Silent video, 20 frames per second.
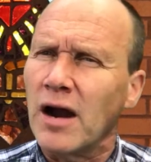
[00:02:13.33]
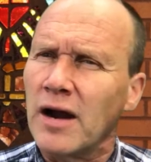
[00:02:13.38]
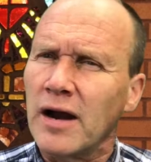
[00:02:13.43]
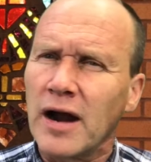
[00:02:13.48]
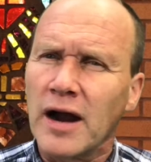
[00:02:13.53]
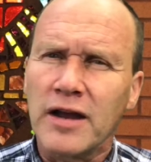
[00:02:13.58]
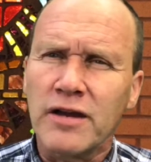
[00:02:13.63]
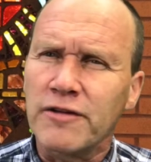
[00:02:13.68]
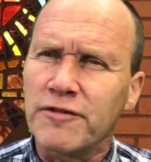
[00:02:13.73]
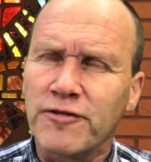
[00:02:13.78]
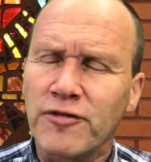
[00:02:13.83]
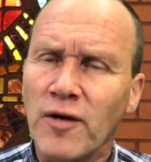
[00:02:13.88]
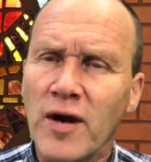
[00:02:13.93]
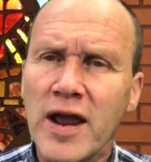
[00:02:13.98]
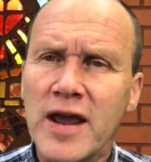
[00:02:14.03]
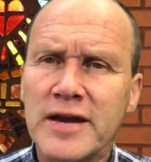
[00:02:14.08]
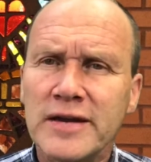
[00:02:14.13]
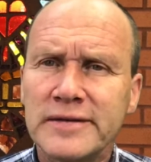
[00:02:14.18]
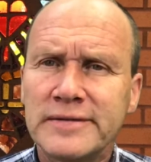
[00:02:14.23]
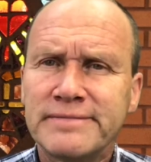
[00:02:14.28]
Are you
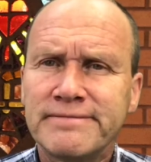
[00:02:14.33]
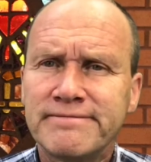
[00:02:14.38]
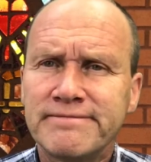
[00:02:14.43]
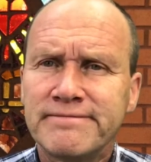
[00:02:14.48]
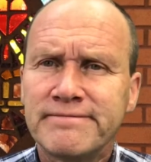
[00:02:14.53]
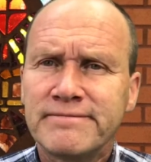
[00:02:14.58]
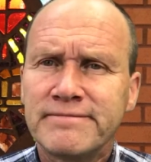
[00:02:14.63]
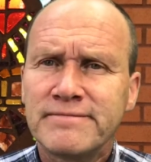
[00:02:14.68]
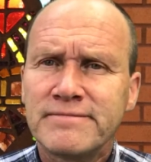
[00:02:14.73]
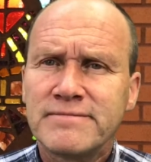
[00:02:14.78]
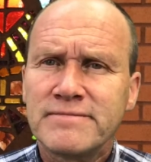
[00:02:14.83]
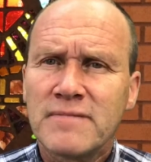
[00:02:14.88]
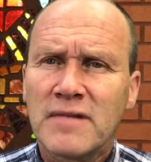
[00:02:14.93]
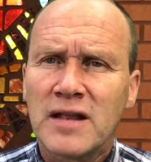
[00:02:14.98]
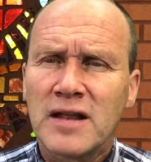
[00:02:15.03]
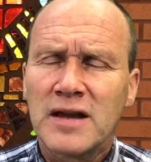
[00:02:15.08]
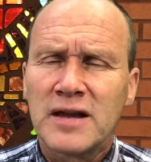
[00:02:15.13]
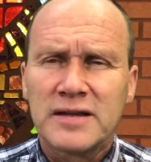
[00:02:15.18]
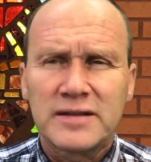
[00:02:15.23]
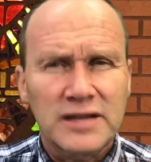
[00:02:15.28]
afraid?
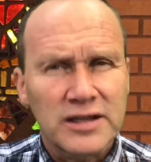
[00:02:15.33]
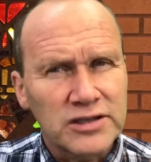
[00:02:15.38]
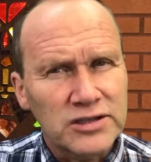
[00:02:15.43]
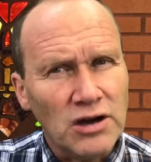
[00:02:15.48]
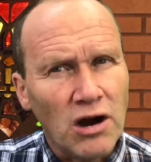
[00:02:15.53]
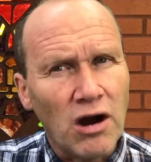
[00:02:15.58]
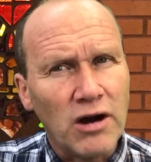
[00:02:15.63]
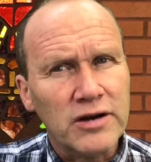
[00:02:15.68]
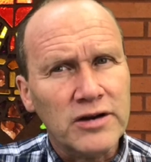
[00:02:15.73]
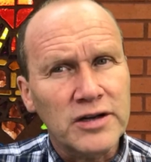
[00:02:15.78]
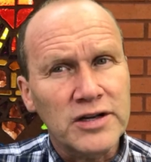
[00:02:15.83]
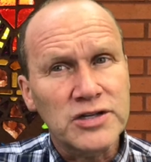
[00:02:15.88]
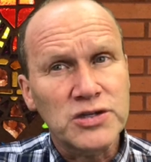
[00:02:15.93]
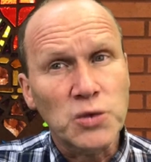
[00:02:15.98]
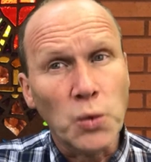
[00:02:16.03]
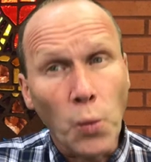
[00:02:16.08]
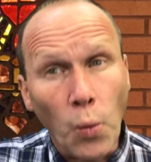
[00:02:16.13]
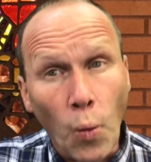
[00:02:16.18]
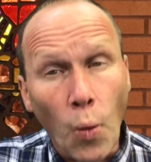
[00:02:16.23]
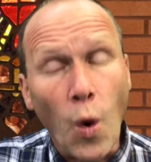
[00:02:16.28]
The darkness
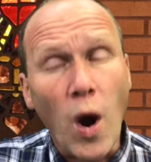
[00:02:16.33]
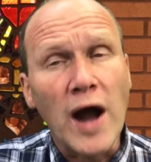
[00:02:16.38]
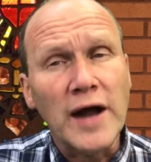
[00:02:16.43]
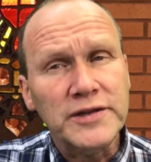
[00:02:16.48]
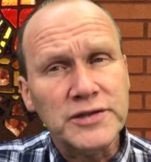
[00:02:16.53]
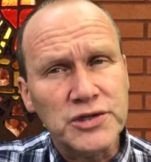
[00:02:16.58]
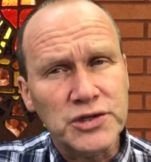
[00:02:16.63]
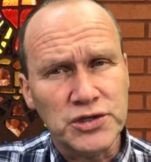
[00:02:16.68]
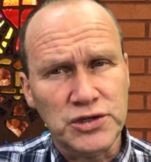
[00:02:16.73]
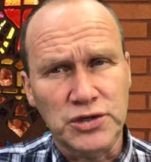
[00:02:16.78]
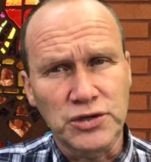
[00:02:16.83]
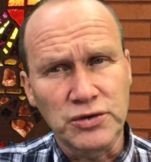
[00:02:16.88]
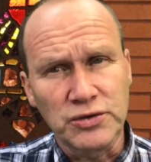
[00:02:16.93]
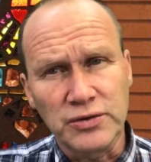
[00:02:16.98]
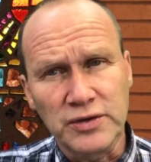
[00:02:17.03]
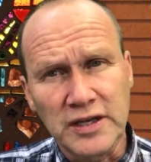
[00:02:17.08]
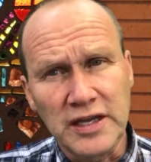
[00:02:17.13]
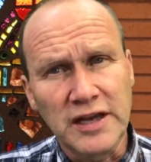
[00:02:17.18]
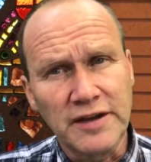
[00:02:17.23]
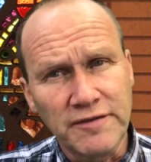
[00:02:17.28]
wants to
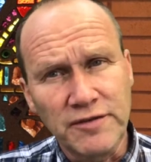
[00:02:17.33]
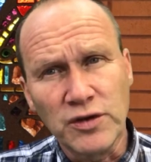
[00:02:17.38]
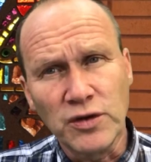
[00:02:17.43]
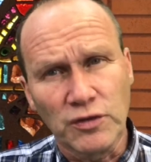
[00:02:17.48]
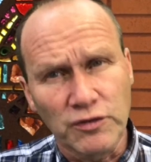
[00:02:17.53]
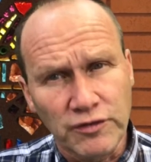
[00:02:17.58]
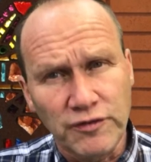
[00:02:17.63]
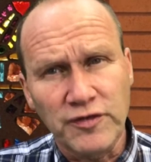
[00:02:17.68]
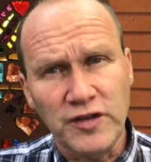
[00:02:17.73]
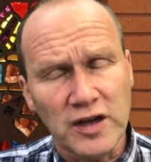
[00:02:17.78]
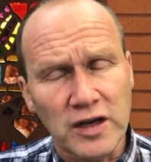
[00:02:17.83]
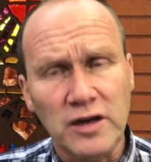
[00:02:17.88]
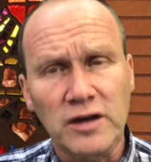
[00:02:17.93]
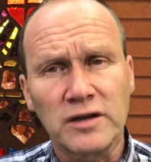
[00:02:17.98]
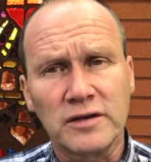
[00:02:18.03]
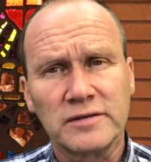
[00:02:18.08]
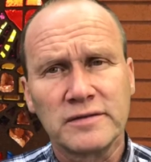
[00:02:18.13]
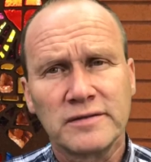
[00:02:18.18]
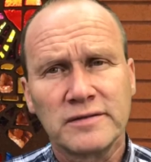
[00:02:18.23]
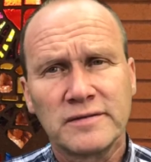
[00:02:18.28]
give you fear.
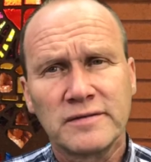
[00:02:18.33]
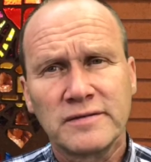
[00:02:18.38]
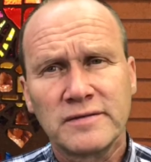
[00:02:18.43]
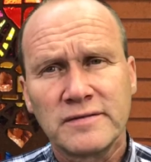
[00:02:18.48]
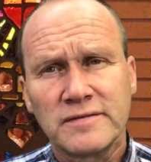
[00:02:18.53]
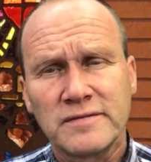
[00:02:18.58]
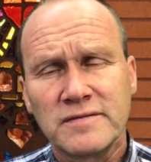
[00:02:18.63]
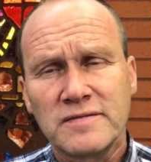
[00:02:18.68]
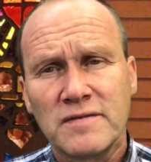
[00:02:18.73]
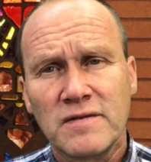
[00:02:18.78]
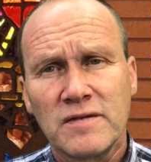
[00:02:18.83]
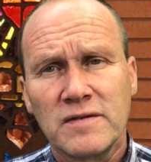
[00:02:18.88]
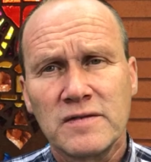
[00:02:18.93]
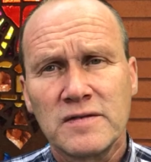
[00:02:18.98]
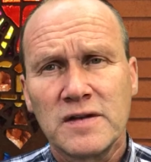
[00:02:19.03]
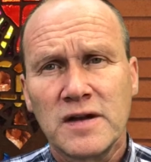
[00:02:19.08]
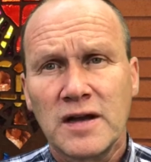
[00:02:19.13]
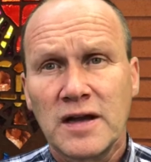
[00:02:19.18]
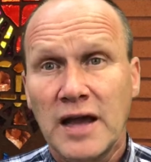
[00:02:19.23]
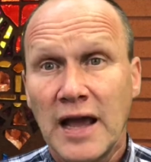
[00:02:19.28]

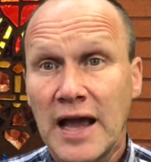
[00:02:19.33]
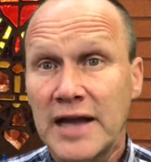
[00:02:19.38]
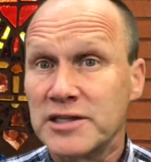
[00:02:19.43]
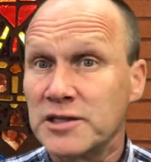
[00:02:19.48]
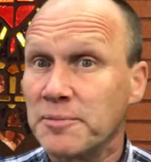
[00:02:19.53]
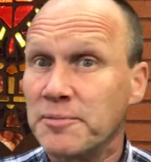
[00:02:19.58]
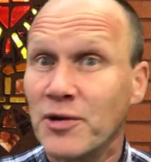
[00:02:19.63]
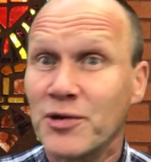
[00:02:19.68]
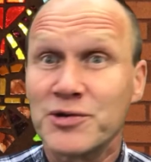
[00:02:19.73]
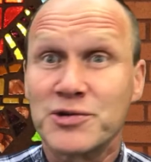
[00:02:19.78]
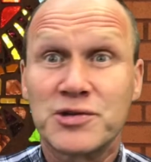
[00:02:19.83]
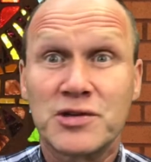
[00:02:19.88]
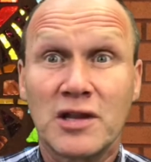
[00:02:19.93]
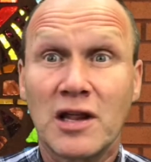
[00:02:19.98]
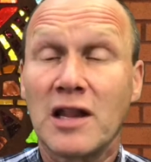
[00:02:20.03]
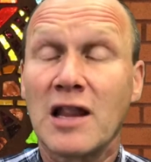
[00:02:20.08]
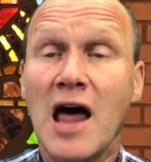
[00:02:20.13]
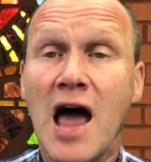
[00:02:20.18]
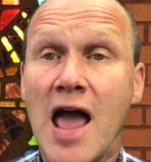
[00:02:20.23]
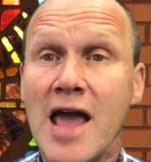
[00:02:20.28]
As opposed to the
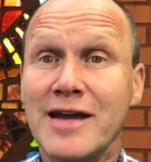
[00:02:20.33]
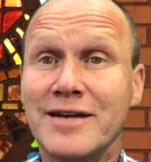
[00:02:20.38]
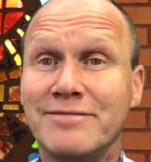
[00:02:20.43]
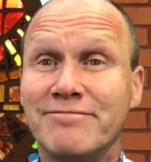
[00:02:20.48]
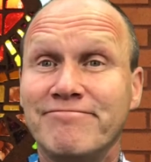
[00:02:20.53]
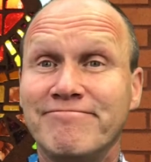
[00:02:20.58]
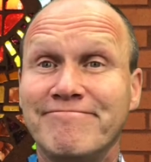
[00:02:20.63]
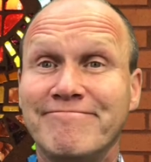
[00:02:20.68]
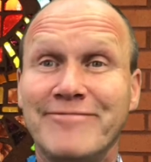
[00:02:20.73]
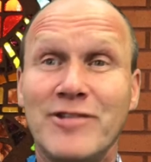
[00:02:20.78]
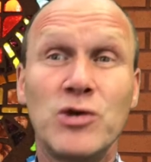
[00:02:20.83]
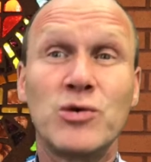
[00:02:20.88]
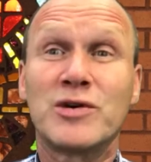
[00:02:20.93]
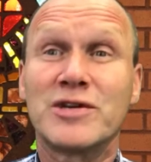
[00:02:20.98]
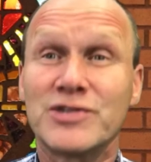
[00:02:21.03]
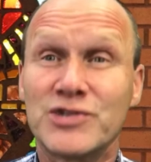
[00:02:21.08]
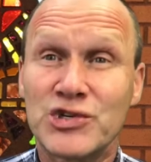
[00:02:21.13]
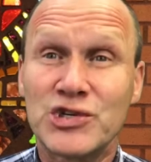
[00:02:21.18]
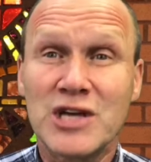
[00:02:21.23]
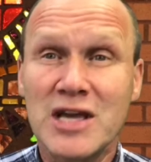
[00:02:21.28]
light, you
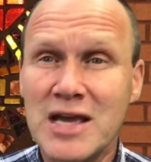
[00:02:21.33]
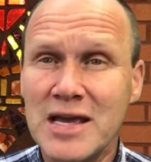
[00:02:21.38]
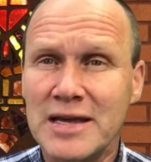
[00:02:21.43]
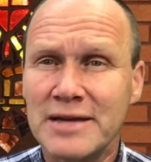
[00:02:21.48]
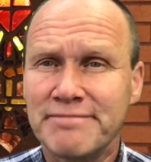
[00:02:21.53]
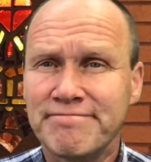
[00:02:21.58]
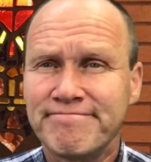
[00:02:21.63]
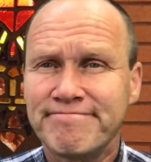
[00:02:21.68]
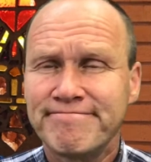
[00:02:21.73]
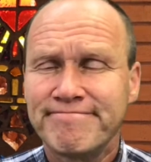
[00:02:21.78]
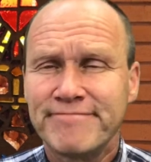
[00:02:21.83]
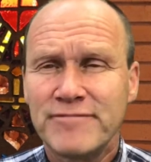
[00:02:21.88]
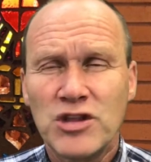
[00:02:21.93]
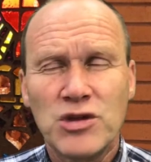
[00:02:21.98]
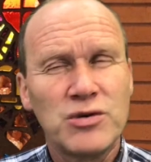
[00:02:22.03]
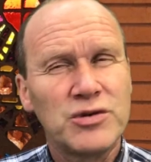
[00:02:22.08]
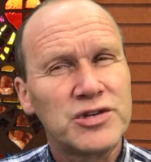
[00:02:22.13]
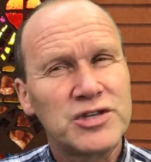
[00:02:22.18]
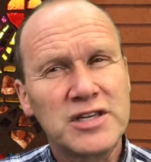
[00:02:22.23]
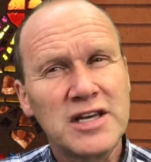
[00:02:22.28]
can see.
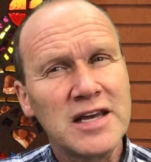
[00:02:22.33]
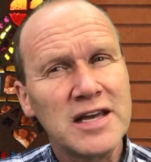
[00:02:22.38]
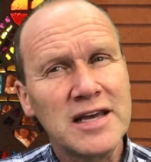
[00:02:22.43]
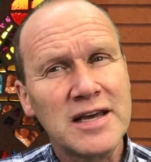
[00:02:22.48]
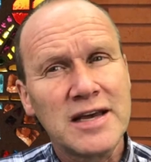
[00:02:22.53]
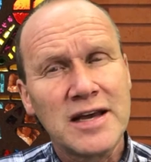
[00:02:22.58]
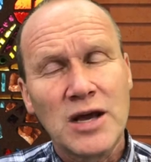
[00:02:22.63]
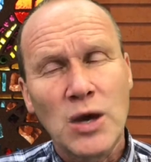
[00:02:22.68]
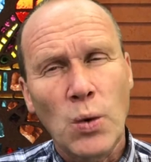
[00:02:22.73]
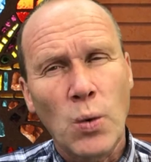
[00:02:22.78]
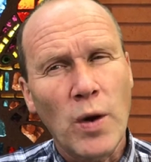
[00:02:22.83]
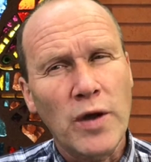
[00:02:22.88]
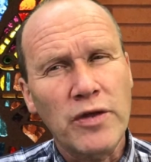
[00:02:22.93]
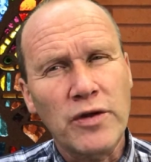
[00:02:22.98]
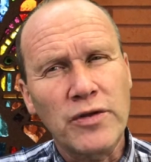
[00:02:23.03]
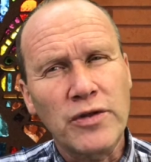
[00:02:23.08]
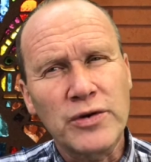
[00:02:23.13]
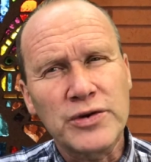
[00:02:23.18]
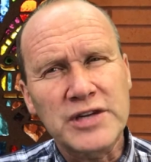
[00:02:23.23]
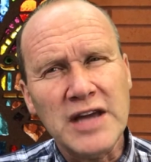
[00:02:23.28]
You see whether
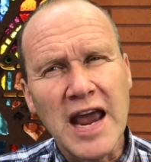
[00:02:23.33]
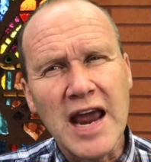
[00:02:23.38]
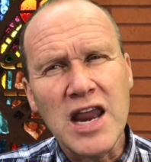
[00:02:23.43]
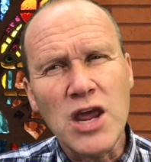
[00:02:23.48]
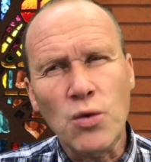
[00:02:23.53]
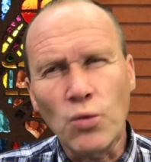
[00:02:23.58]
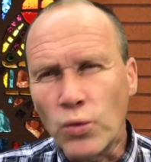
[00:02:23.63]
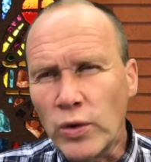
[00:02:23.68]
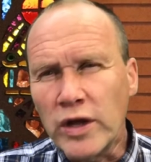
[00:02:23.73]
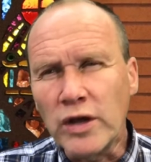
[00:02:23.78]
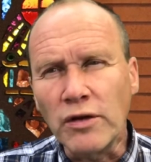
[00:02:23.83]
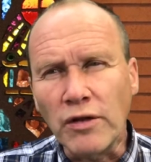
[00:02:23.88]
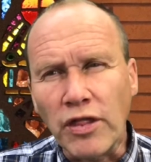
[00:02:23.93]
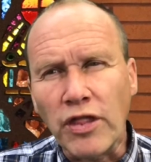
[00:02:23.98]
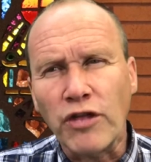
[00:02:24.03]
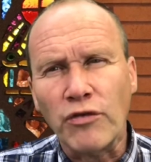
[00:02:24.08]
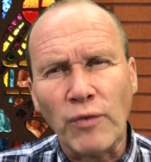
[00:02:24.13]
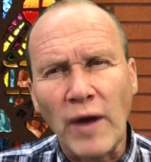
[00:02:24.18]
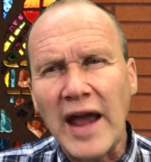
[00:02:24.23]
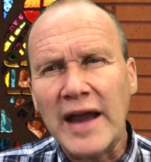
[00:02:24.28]
there's any real
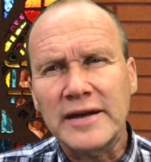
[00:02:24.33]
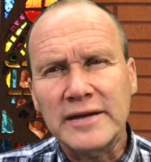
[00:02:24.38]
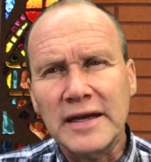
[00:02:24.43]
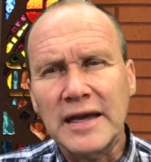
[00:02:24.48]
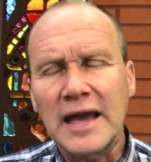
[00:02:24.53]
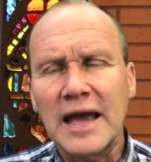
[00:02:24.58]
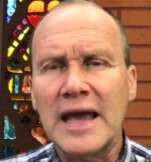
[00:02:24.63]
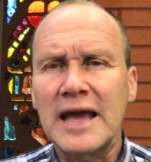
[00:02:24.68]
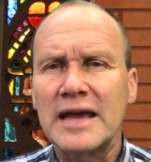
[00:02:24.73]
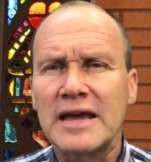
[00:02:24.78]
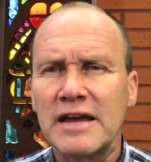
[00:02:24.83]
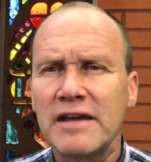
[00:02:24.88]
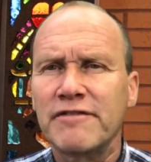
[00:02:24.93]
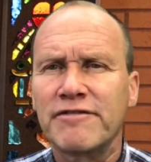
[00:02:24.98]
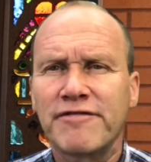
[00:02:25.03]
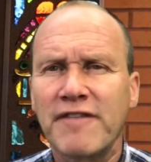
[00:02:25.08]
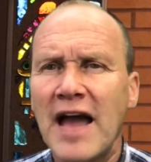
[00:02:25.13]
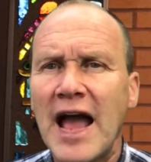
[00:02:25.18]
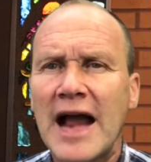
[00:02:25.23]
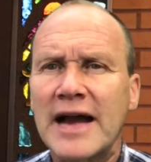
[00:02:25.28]
threat, in
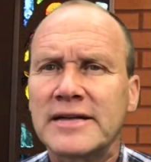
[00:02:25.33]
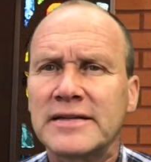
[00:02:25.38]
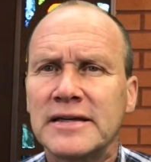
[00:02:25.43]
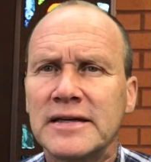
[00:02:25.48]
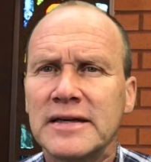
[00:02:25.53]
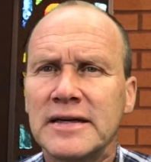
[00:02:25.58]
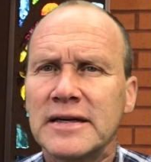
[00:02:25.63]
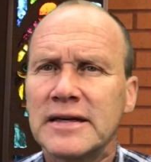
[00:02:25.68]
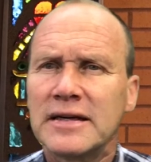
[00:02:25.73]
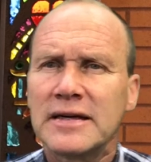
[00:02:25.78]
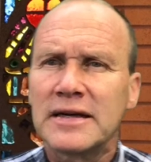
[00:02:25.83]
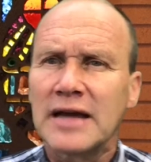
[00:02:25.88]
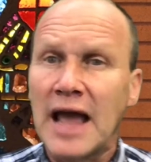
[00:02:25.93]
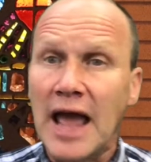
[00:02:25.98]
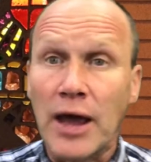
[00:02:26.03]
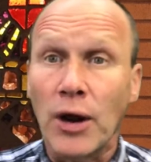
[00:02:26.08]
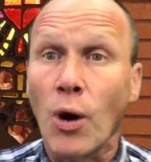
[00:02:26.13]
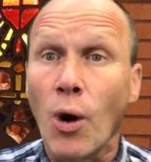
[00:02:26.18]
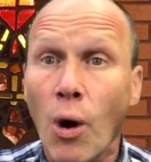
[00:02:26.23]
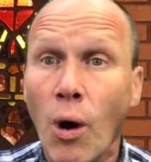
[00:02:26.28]
fact,
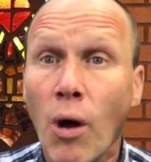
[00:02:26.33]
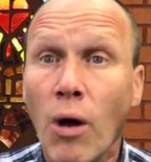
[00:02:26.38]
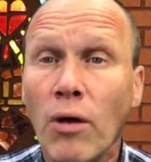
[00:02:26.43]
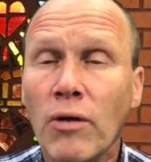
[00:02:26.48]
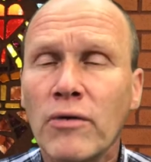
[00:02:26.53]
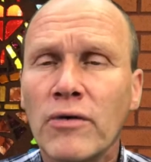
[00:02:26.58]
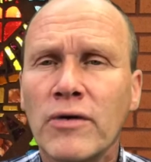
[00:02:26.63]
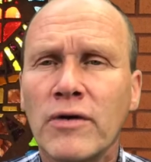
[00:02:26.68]
at all.